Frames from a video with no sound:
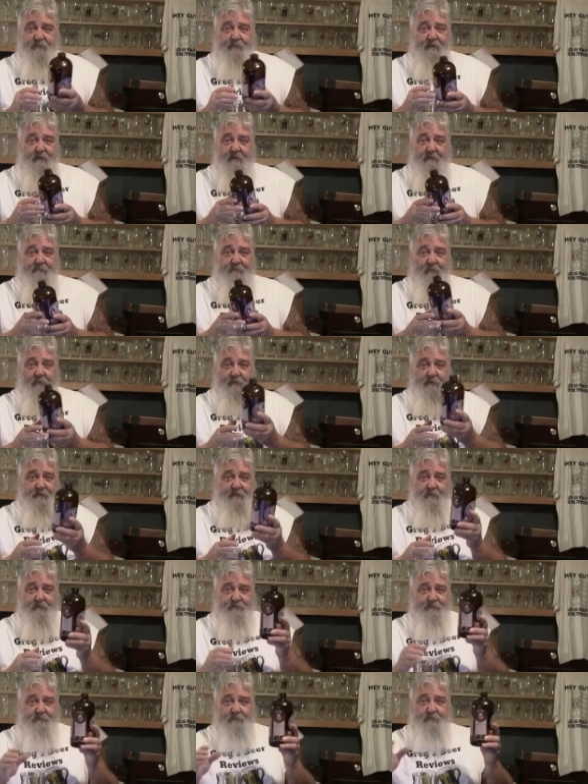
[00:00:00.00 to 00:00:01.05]
beer for a
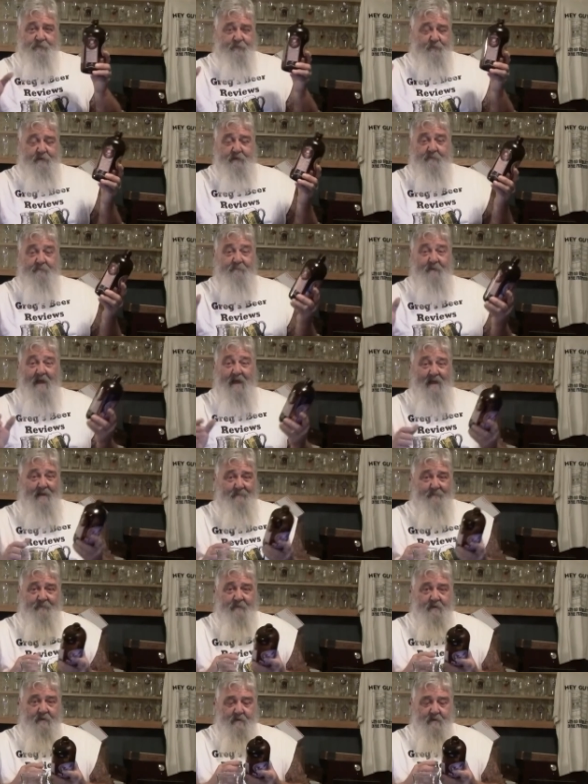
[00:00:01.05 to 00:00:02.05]
year, or two or three or five.